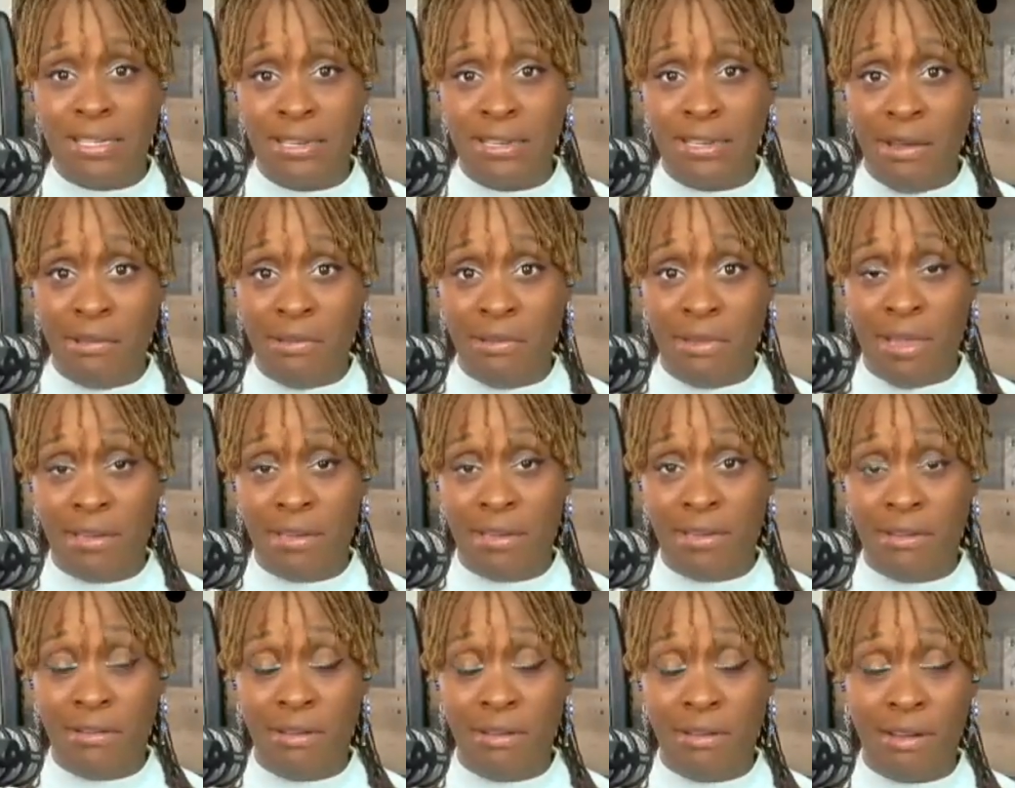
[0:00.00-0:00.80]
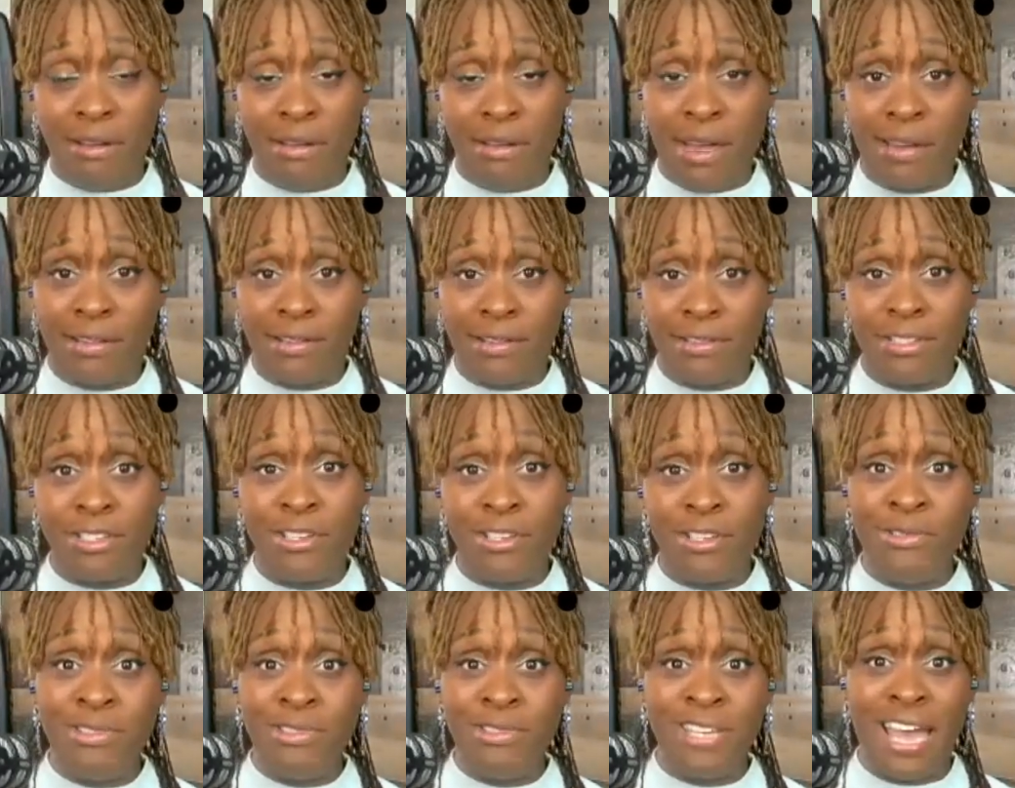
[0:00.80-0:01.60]
to know that there are a lot of
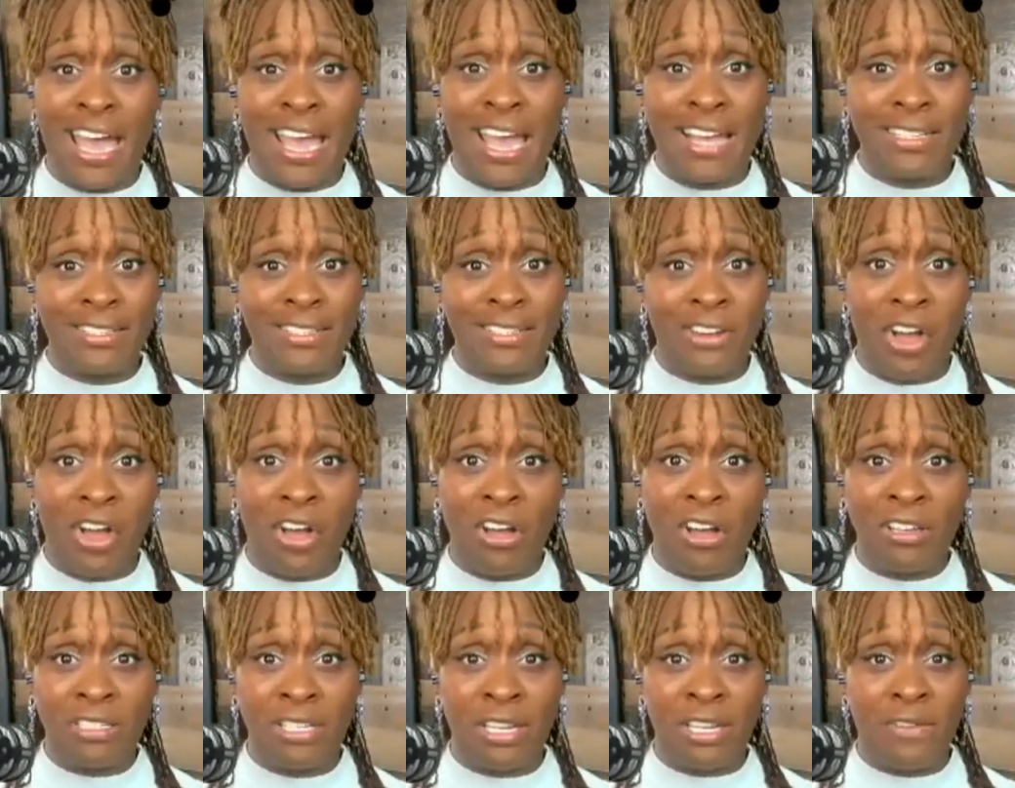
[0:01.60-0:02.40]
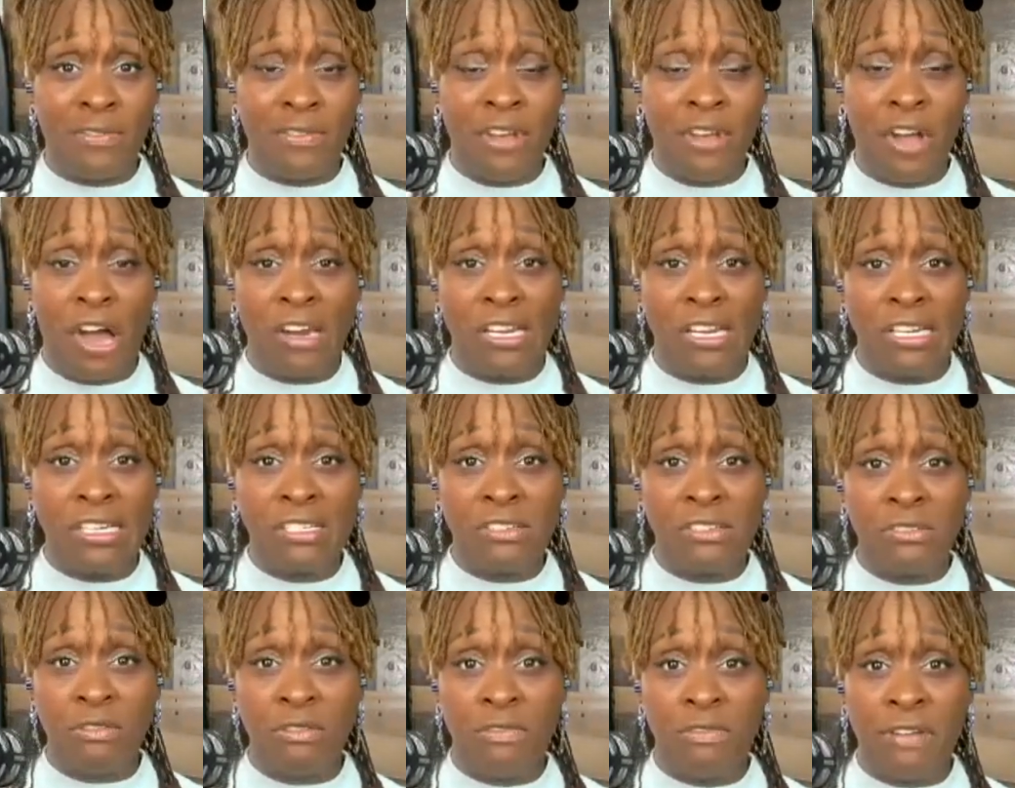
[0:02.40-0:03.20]
new tax laws that have gone
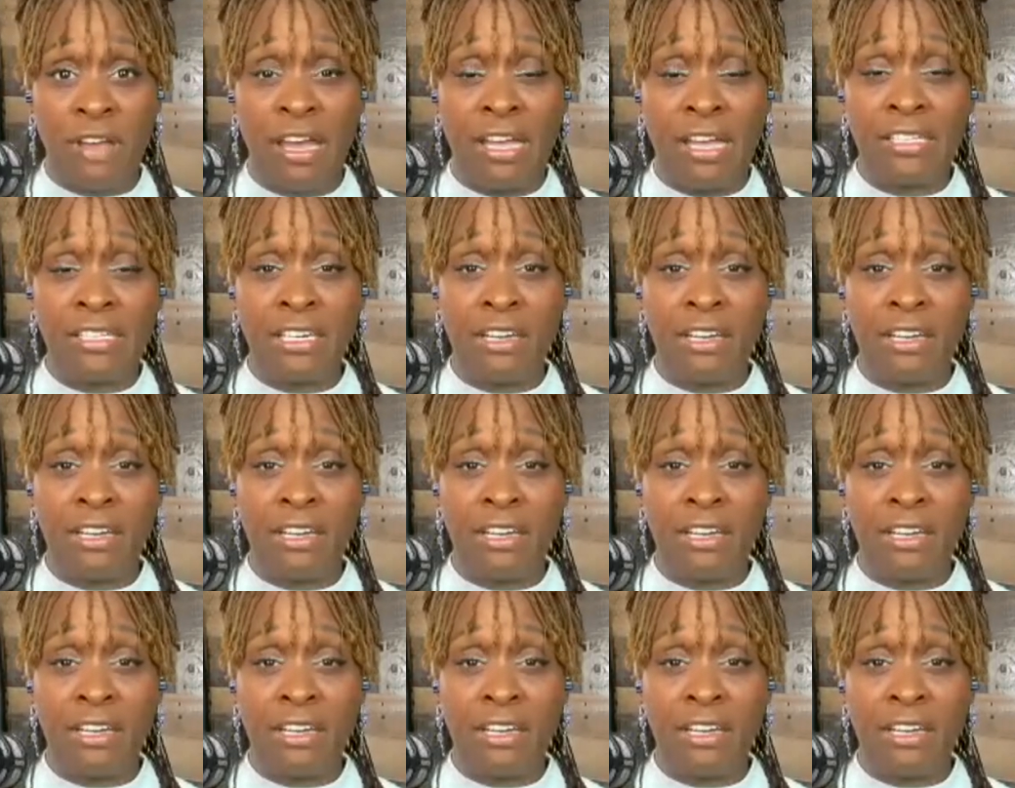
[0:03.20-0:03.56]
into effect.